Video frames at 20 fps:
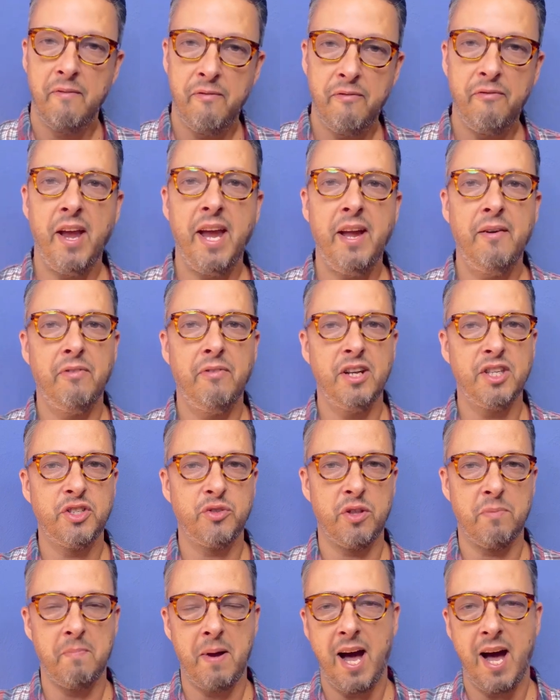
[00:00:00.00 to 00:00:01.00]
favorites,
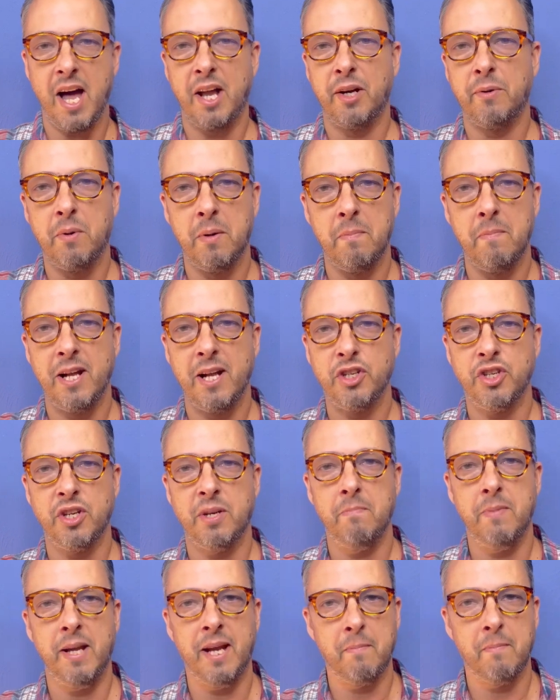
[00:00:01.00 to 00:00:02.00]
with my honorable
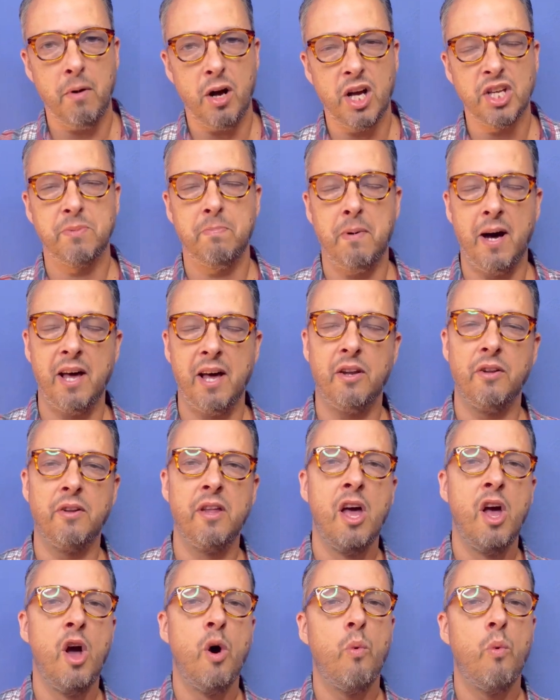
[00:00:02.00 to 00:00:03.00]
mention being Boss
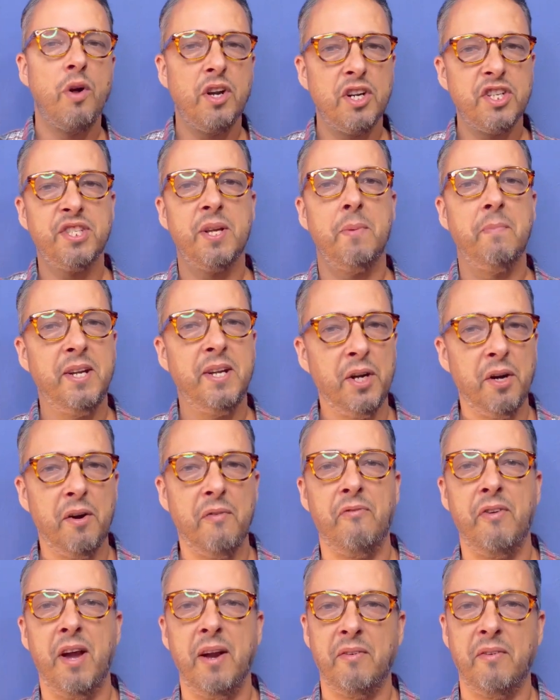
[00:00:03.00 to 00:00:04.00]
Bottled. What are some of your
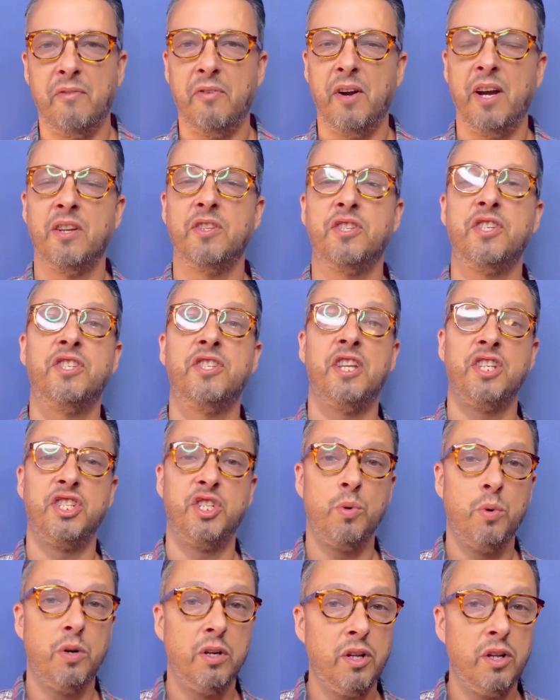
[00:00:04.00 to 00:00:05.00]
favorite fragrances that
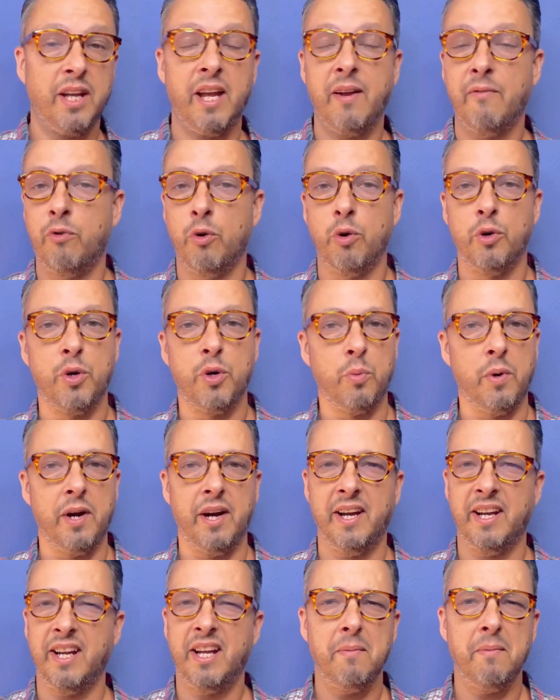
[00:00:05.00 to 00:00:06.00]
you are looking forward to
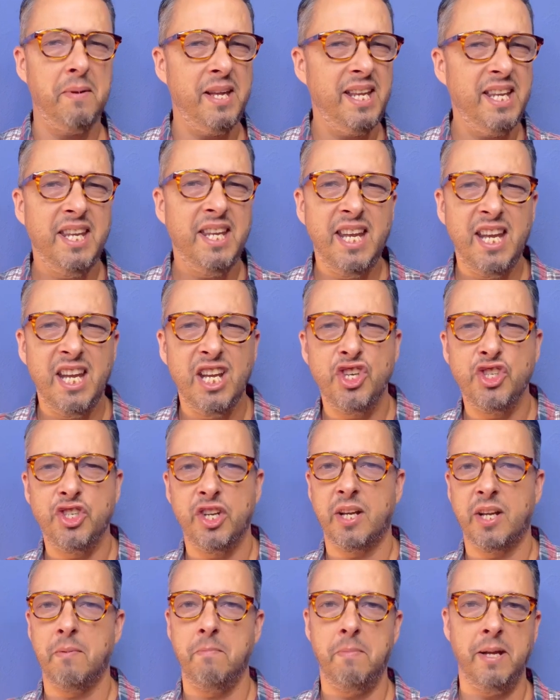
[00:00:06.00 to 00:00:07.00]
wearing? It could be niche,
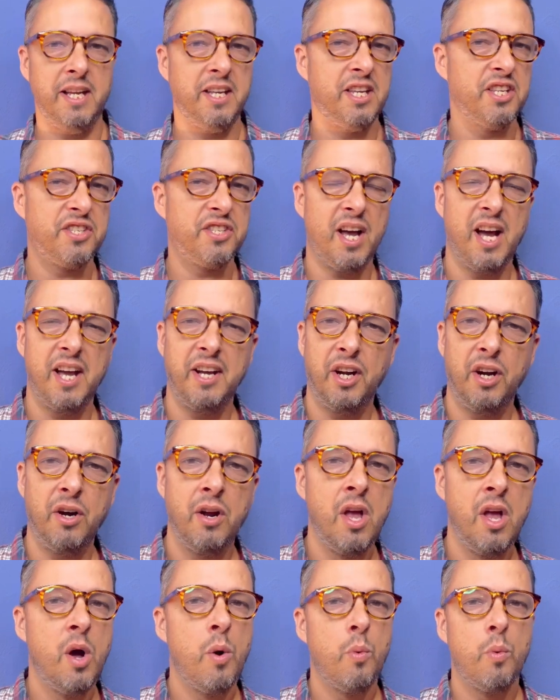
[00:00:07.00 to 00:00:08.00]
it could be designer,
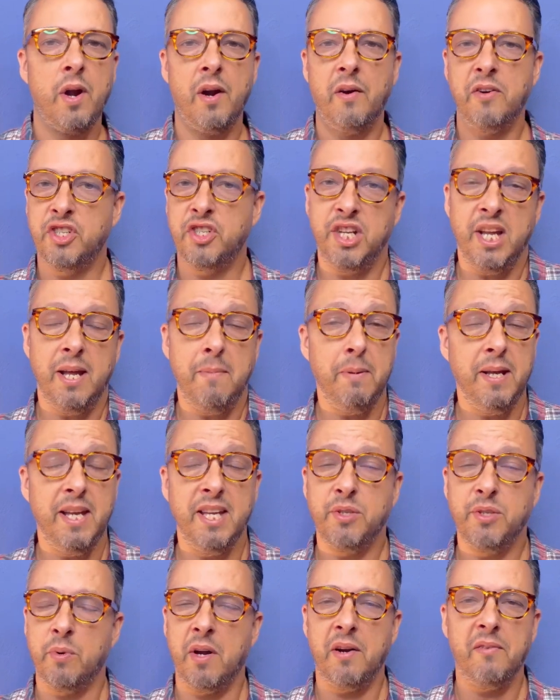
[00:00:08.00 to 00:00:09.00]
whatever,
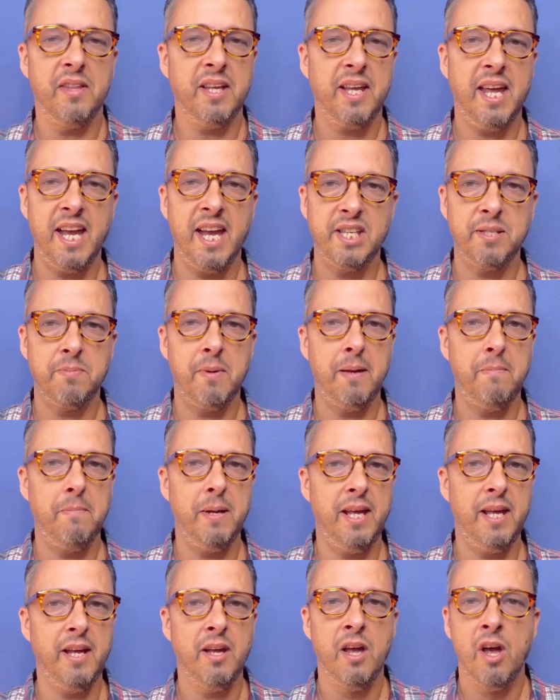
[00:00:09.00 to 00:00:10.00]
cheapies, whatever the case may
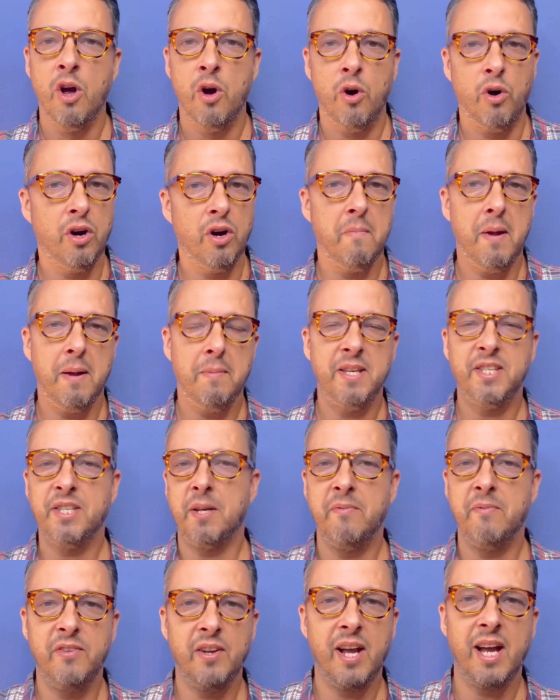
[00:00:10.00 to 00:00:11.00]
be, or maybe
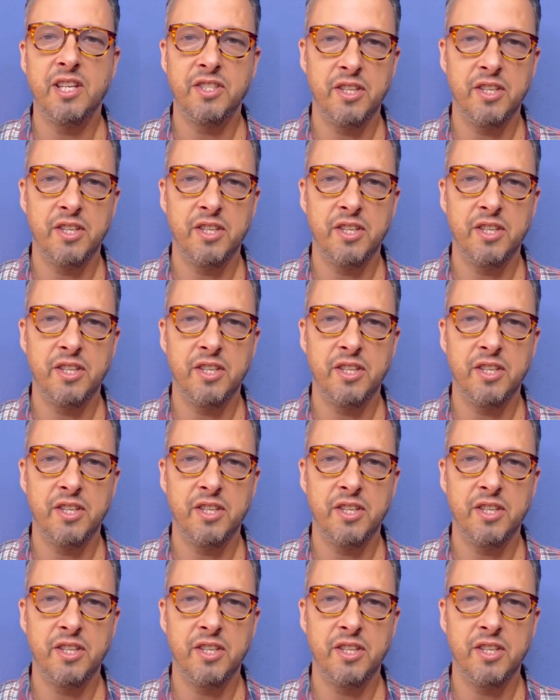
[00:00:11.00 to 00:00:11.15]
some of you guys